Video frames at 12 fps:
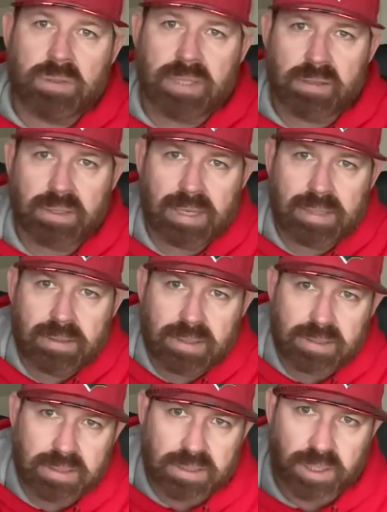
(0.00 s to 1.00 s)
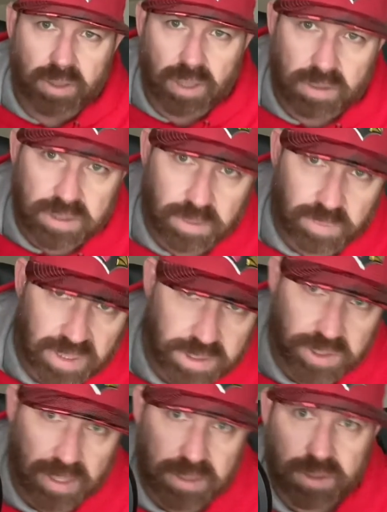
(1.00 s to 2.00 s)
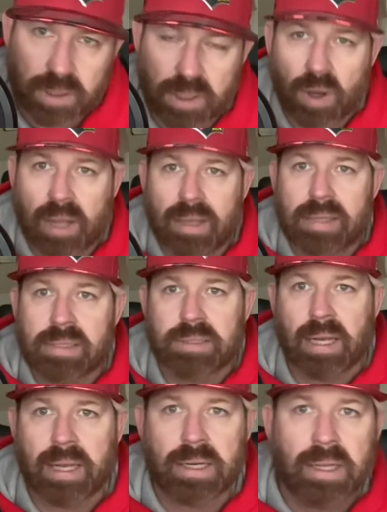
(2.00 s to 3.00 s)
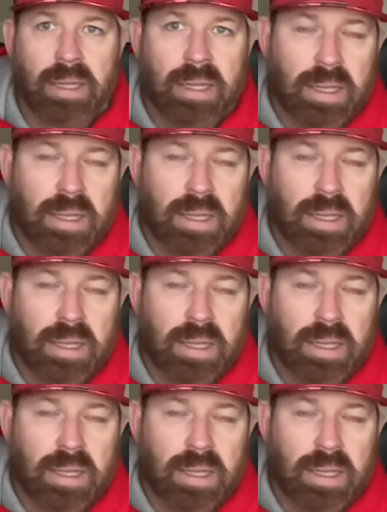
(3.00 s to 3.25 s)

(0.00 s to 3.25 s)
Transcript: sounds like the $600 stimulus check started to go out last night.